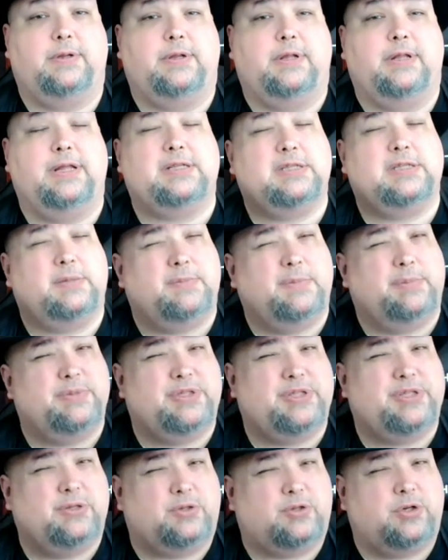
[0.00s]
And that's something I'm
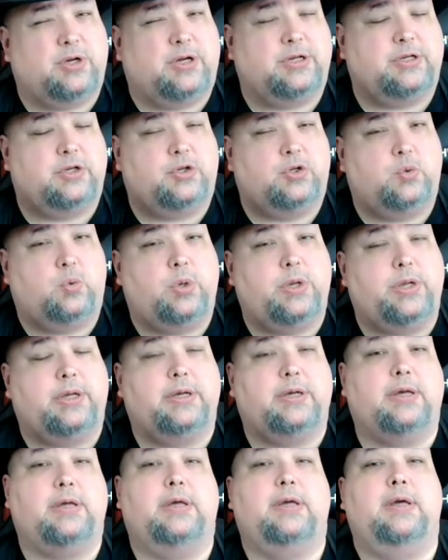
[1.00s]
still trying to
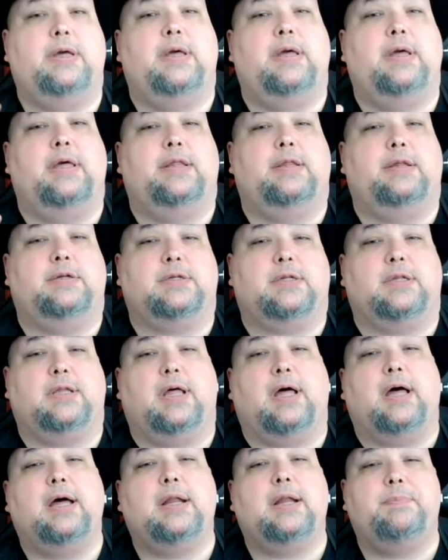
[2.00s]
tweak. There's a
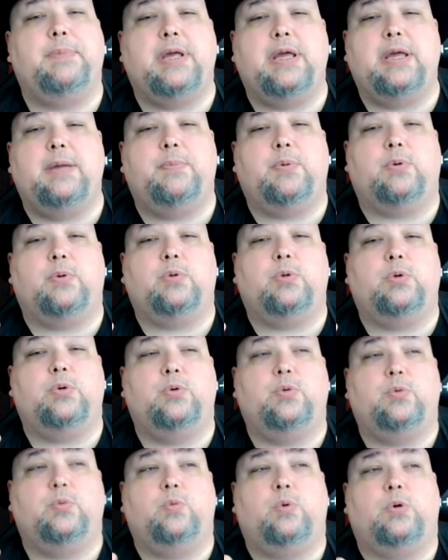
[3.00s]
lot of people
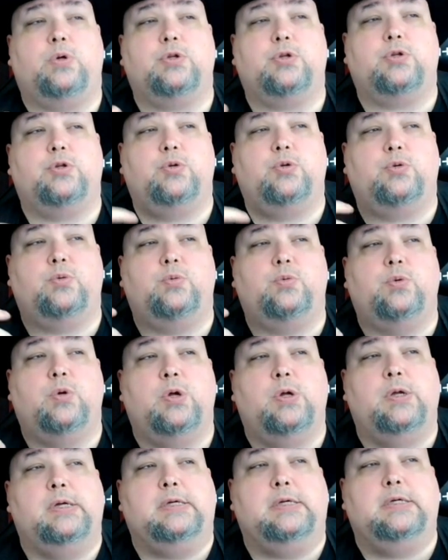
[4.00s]
who want to
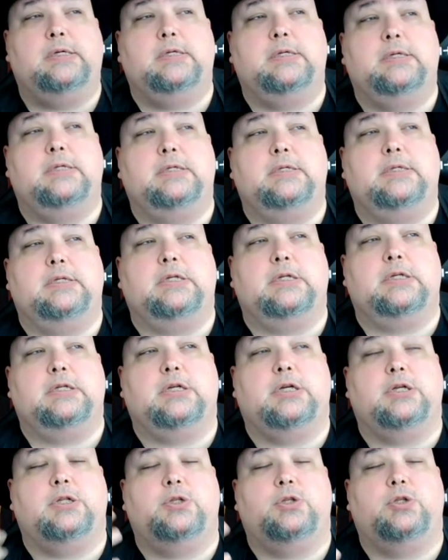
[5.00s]

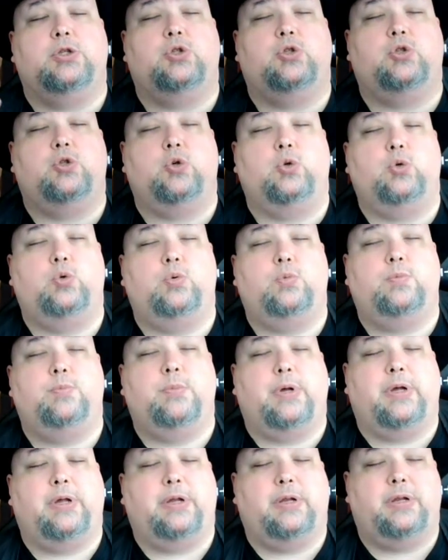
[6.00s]

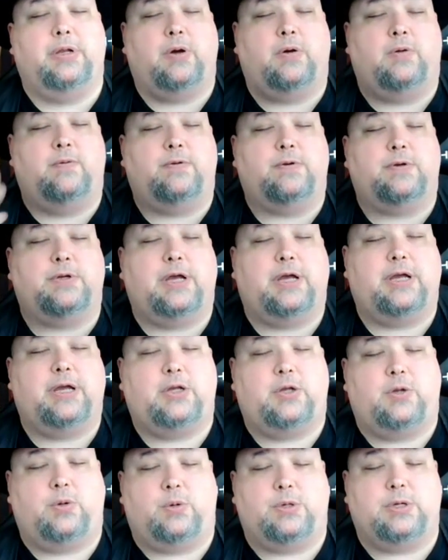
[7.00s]
consume and
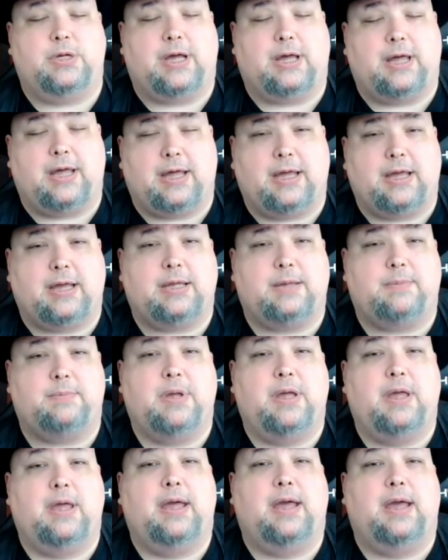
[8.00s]
overtake your time
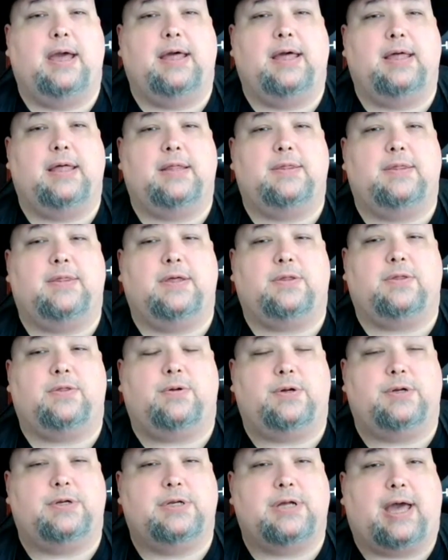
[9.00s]
and think
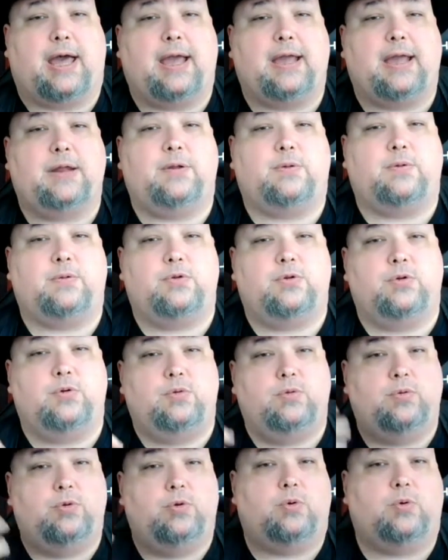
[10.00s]
they're entitled to
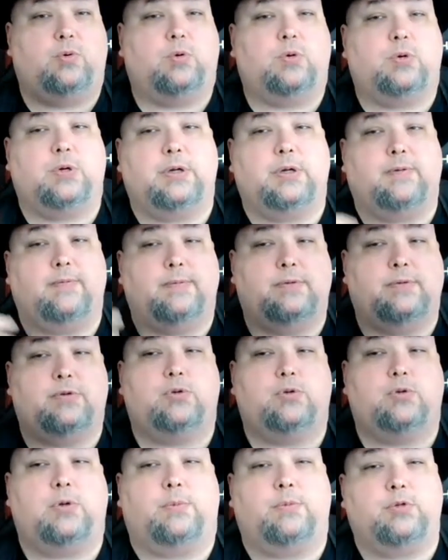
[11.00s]
your
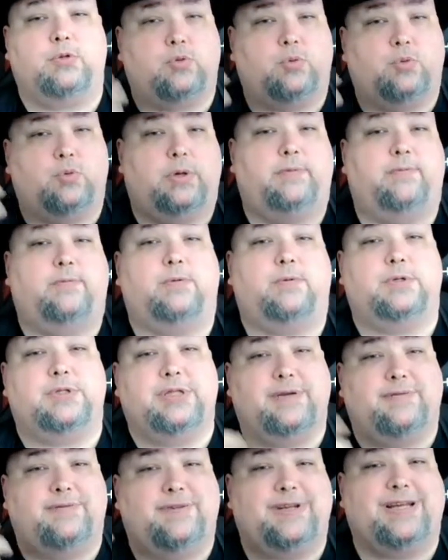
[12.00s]
almost 24
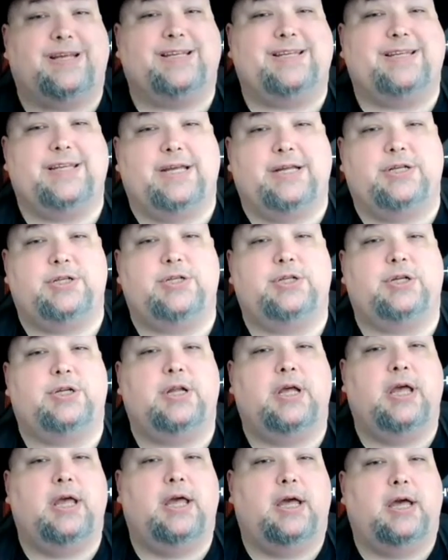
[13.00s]
7
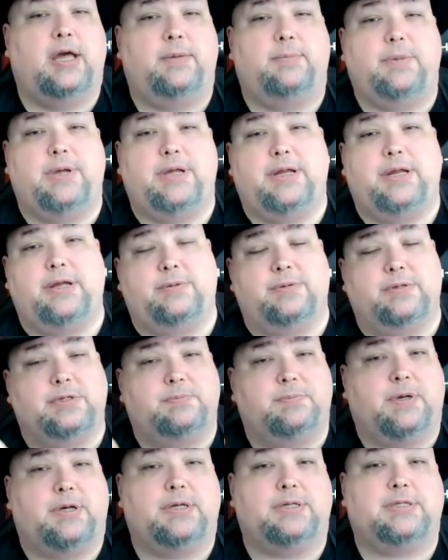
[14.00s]
attention, immediate
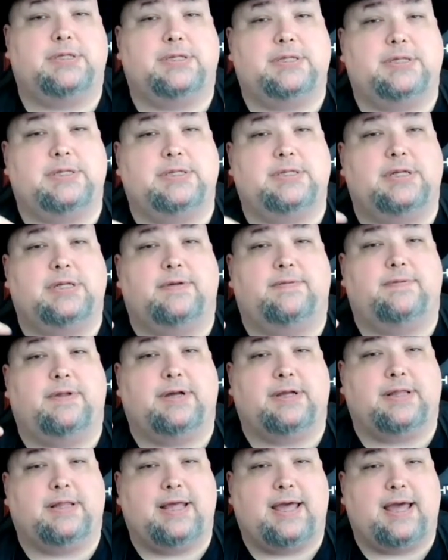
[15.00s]
responses, and stuff
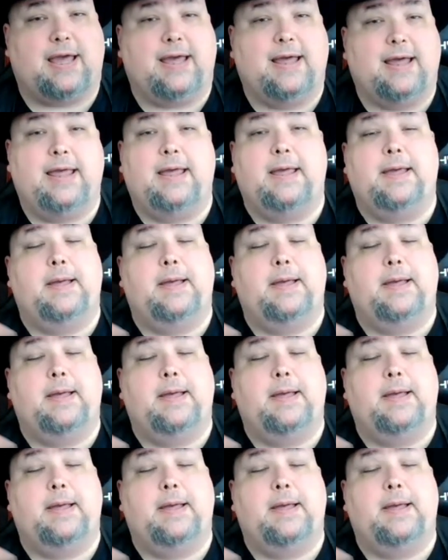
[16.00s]
like that.